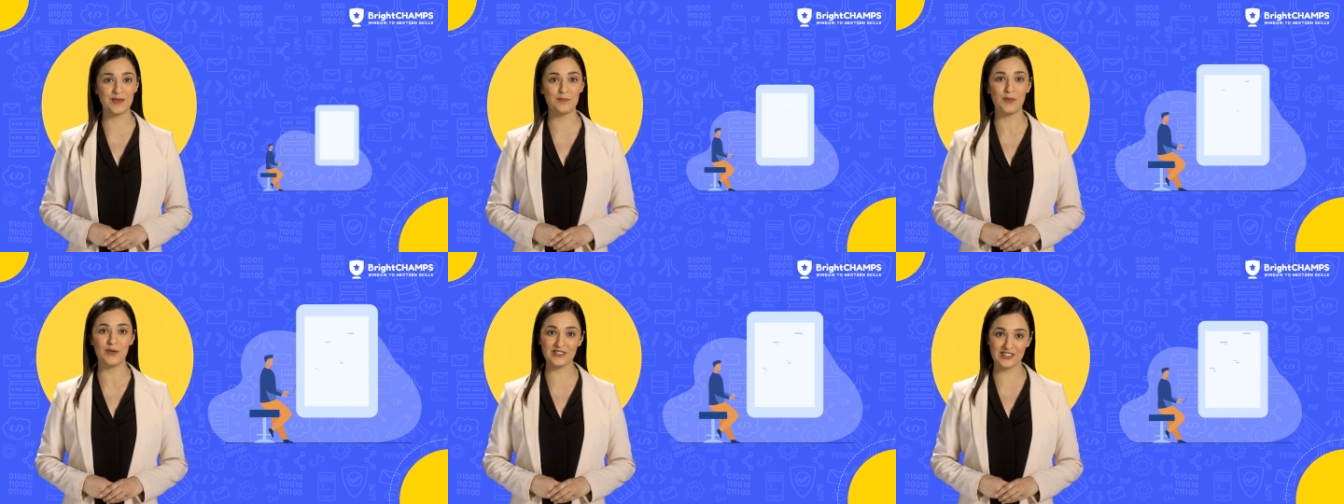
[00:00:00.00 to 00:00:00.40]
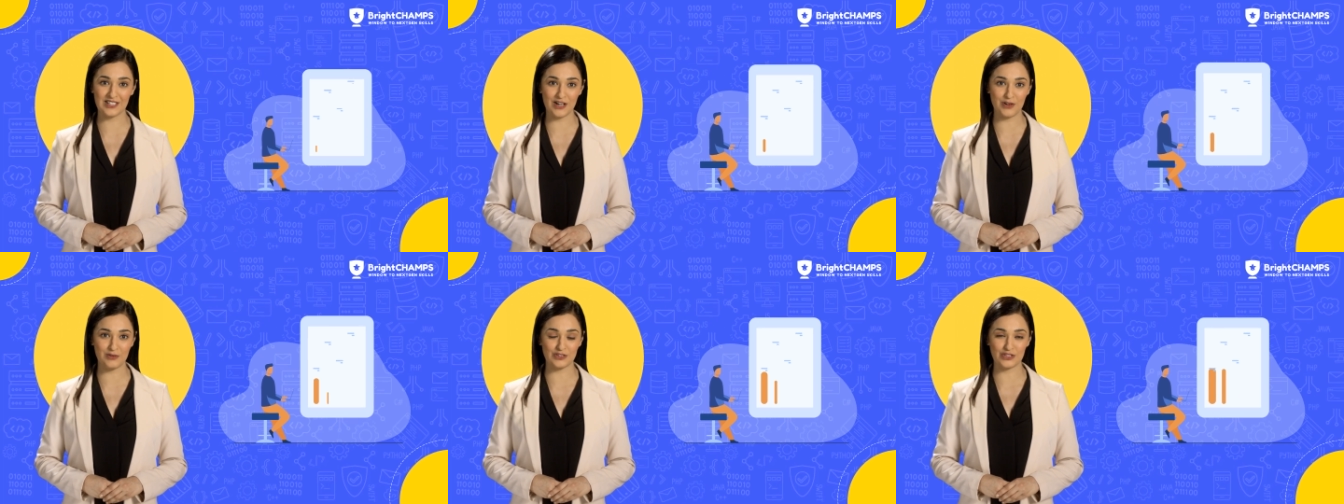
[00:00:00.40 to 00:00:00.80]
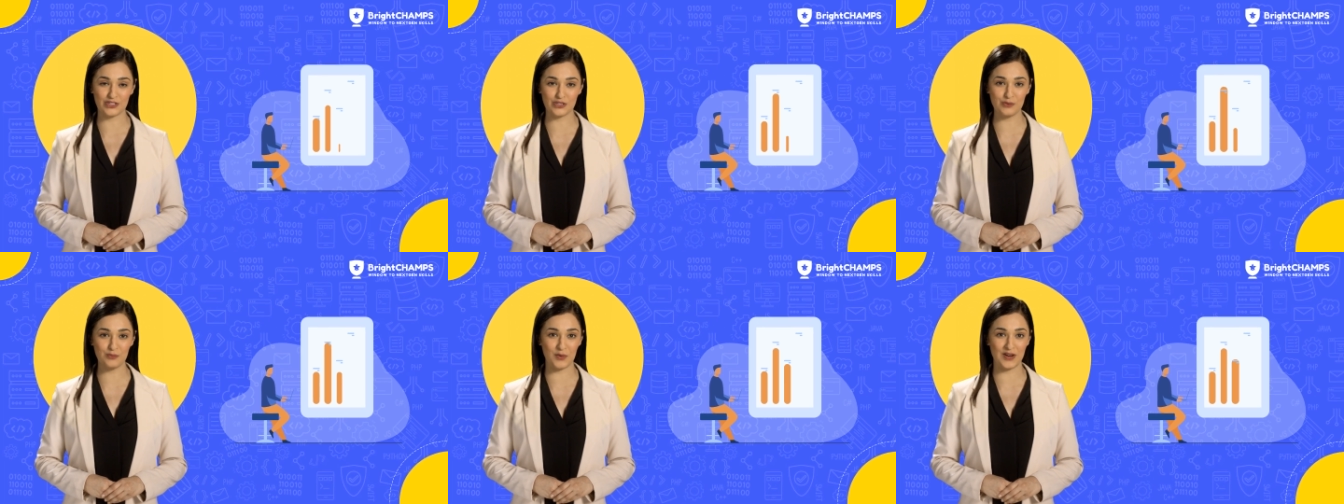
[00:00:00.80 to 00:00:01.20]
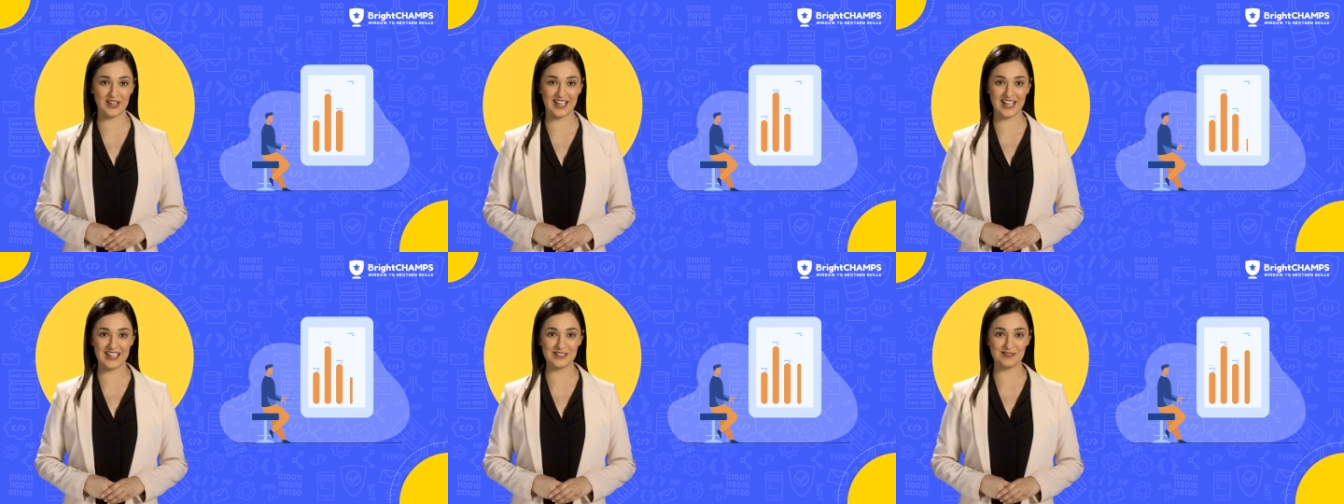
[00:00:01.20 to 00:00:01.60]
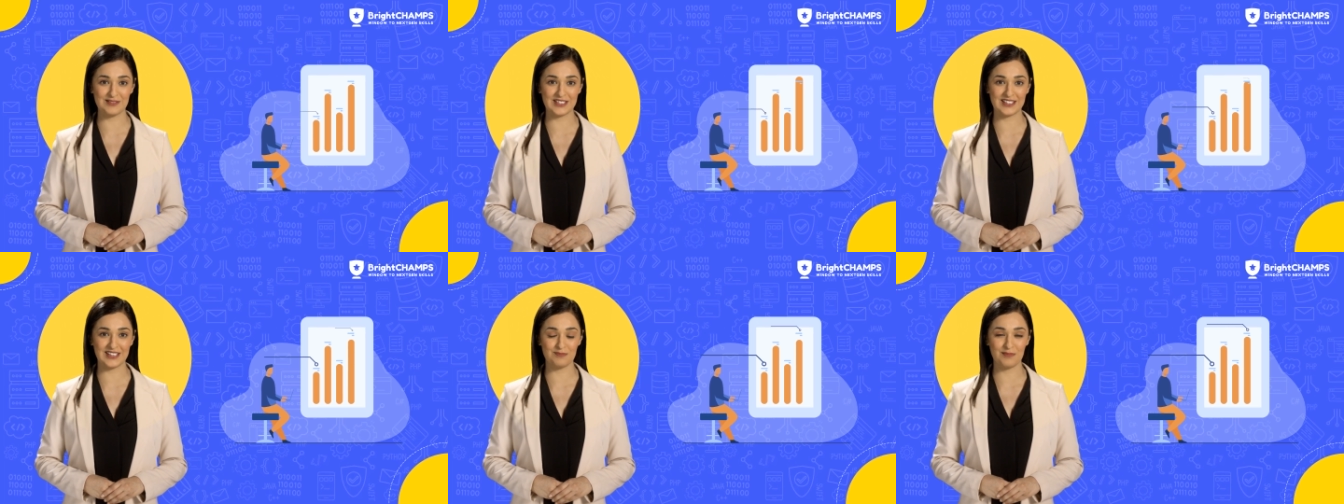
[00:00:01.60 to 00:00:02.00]
boasting over two point eight
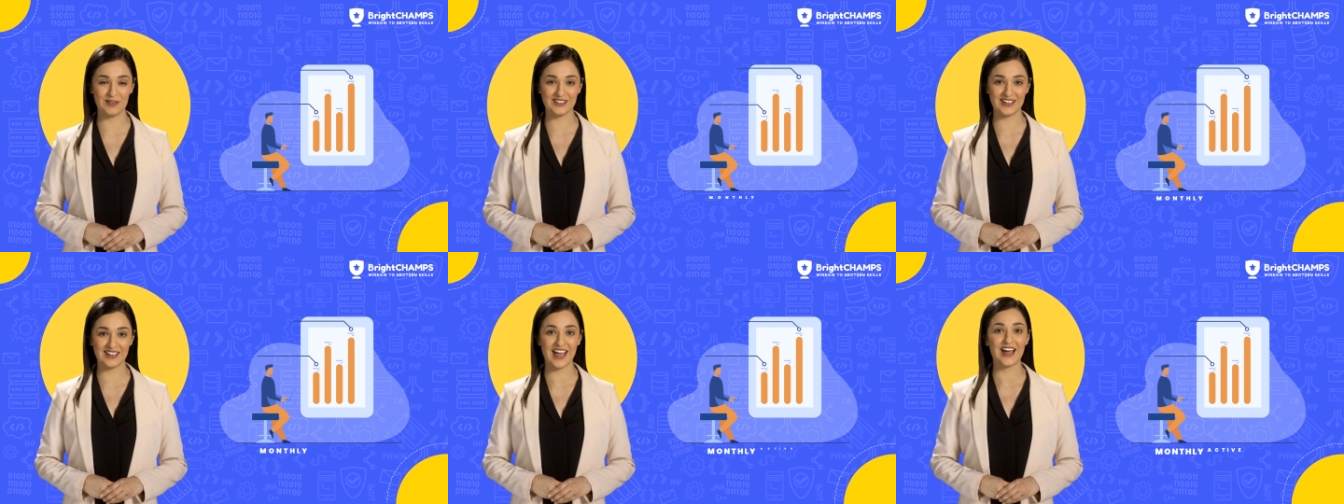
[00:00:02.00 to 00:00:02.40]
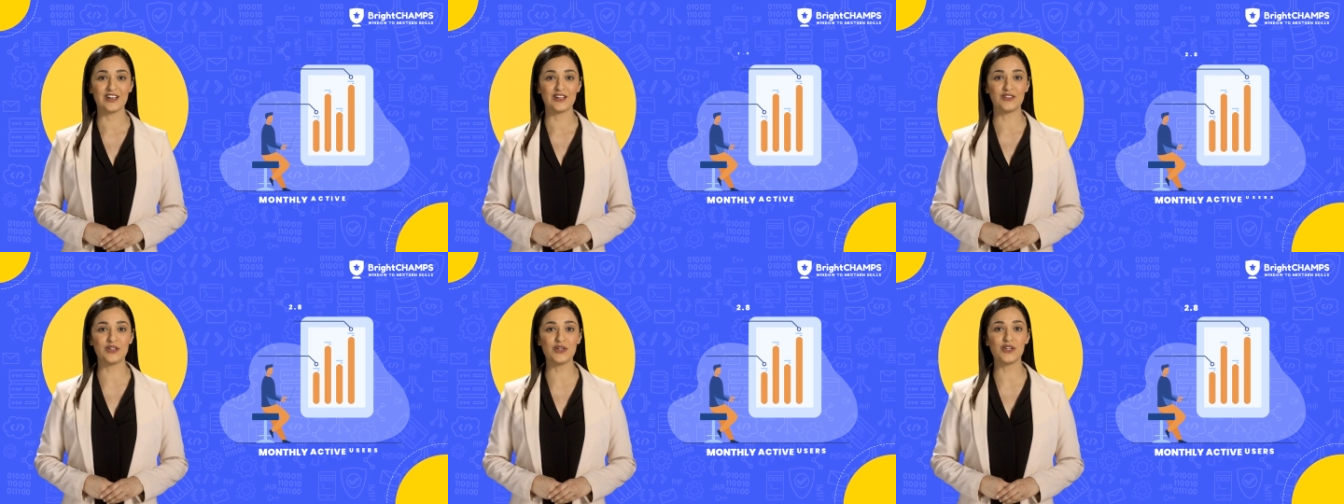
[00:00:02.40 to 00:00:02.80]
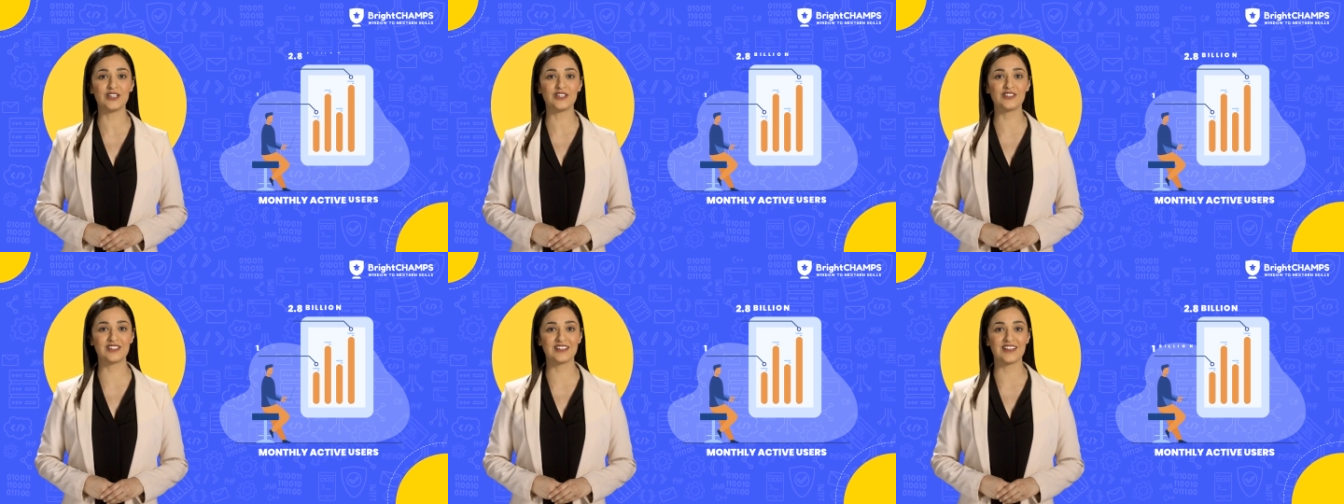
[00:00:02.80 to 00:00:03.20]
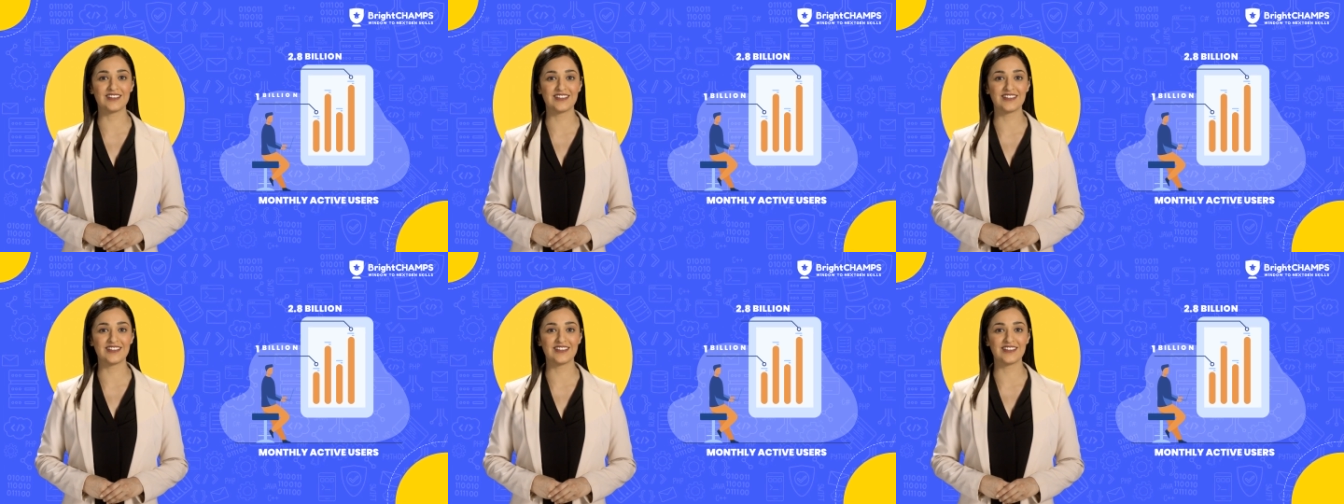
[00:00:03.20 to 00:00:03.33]
billion monthly active users.